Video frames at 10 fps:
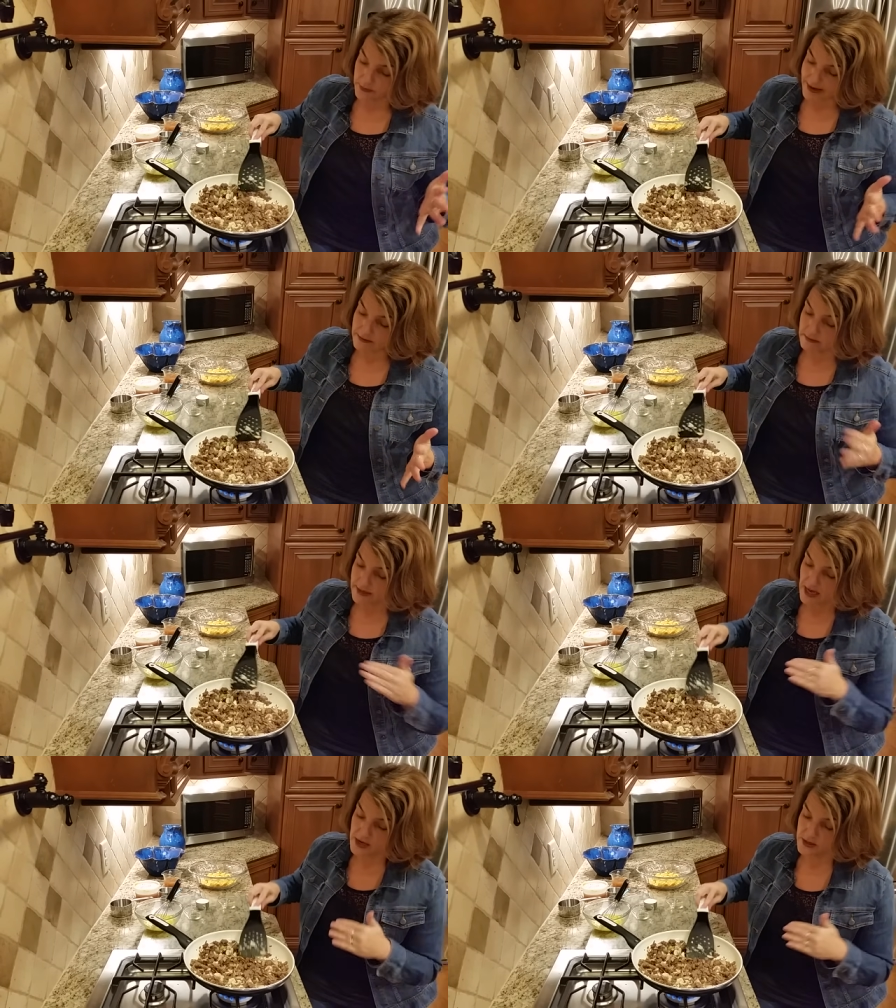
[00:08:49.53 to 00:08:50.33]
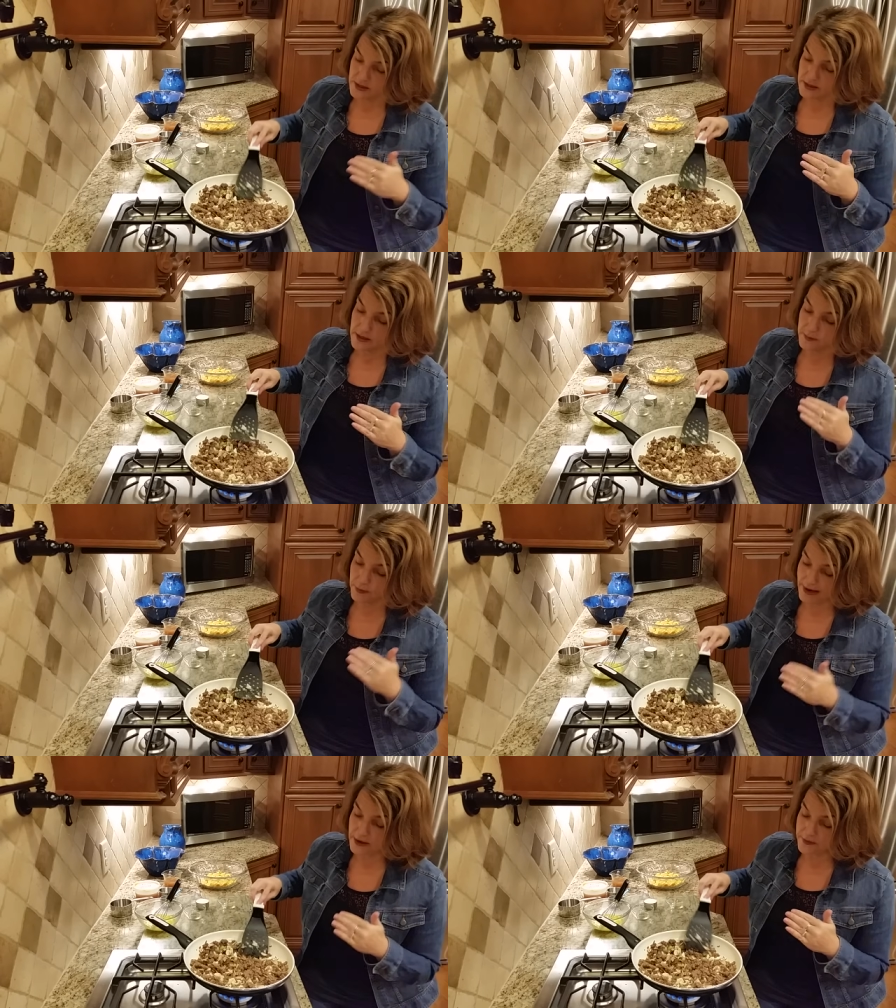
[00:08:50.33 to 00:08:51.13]
to brown the onion,
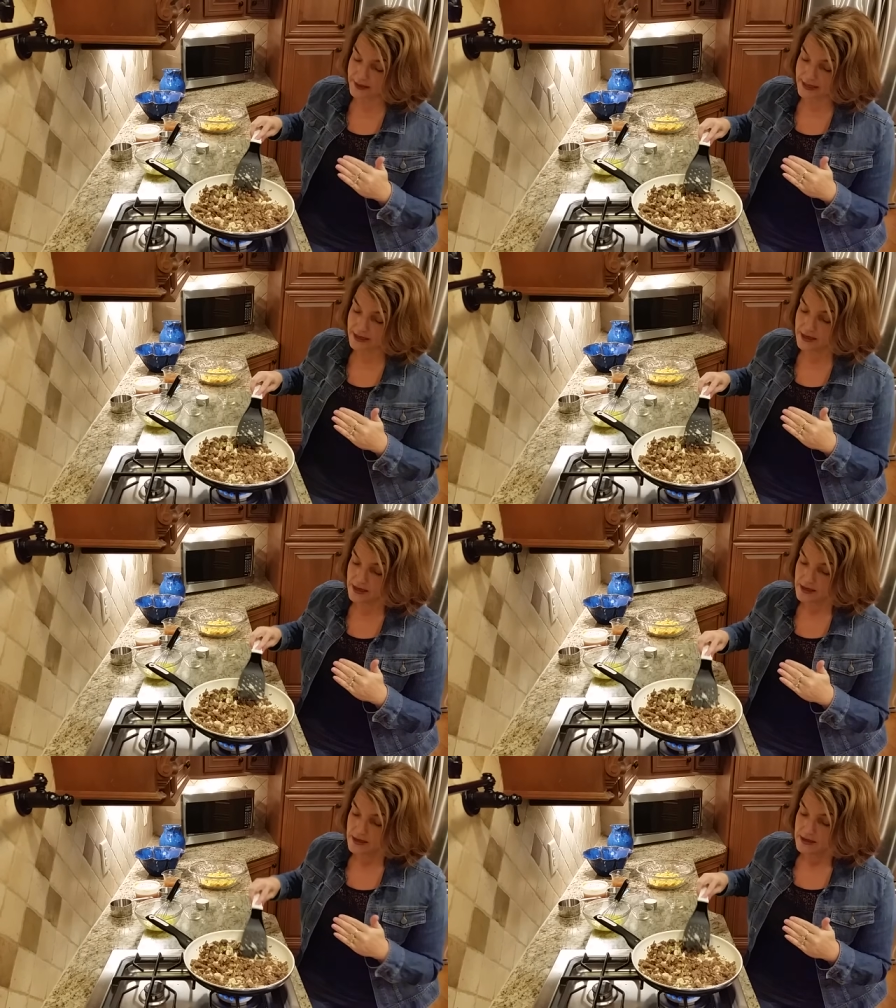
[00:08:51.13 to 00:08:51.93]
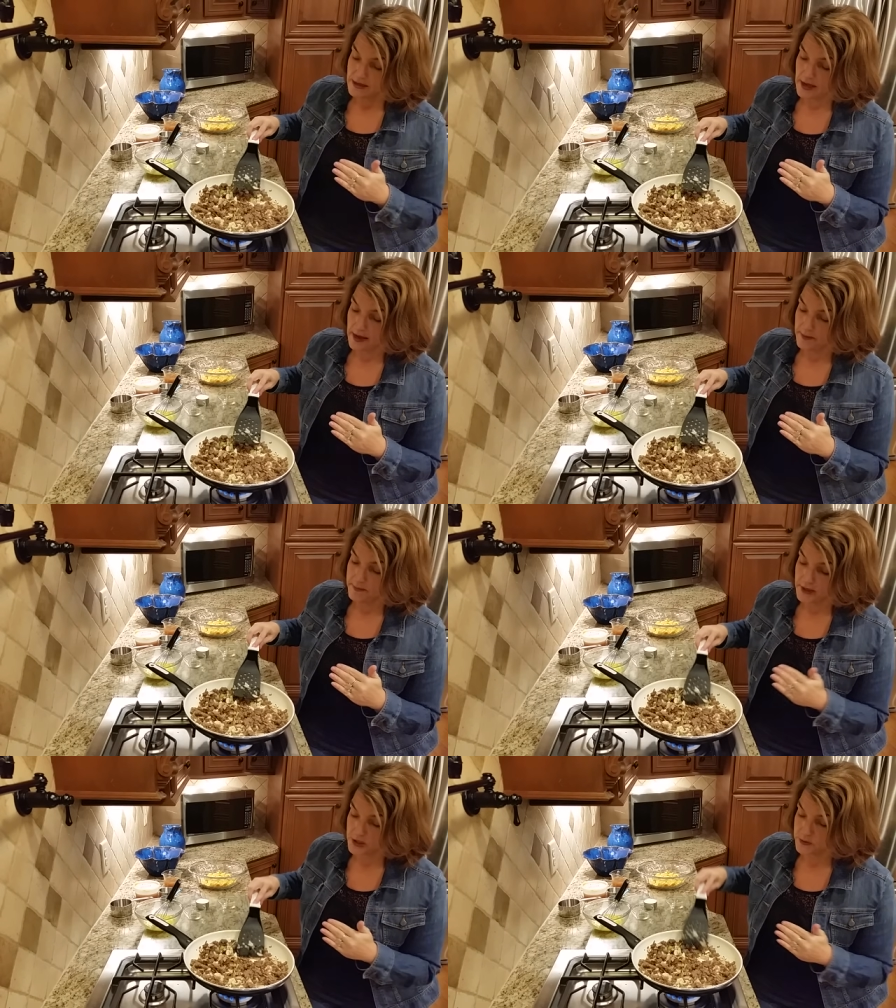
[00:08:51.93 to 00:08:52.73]
brown the
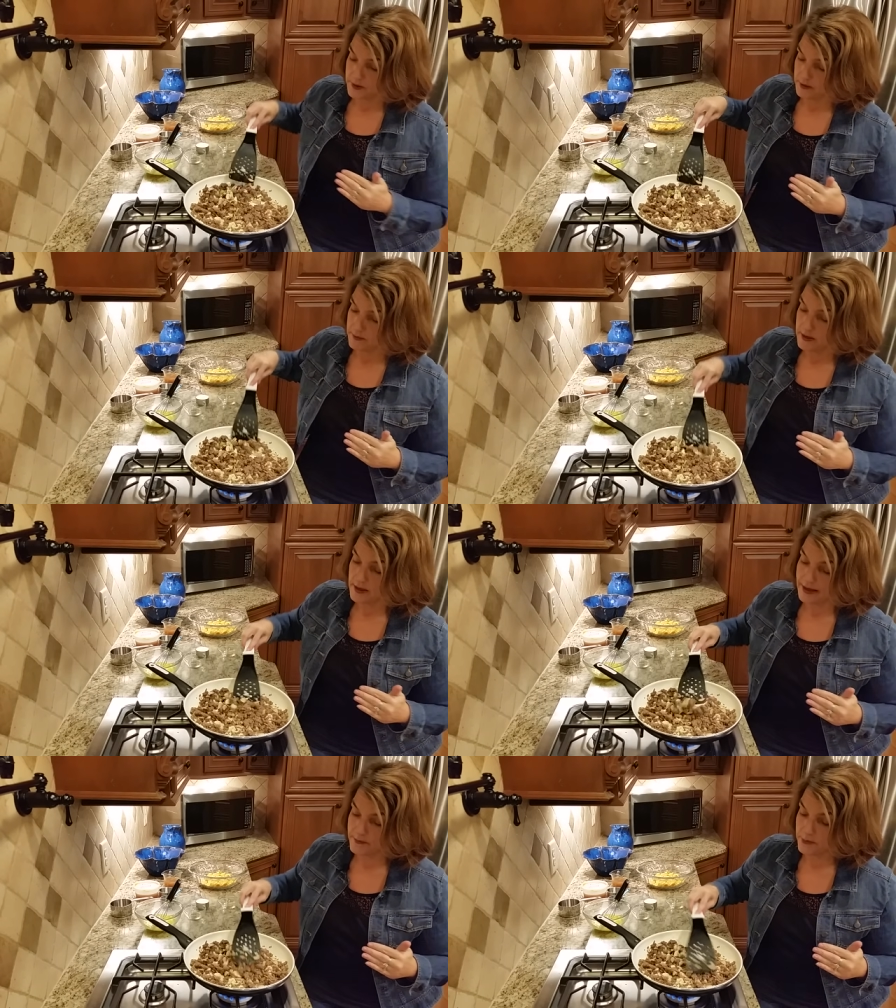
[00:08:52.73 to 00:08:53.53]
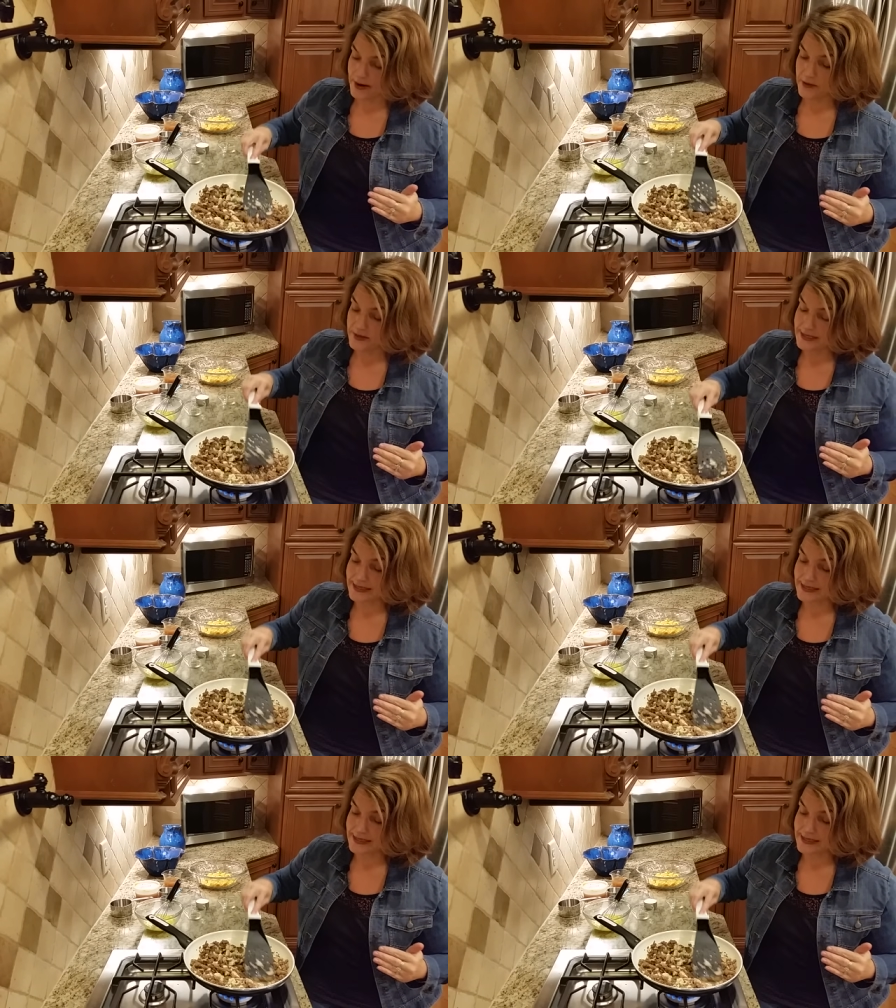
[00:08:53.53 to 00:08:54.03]
um, mushroom, and brown the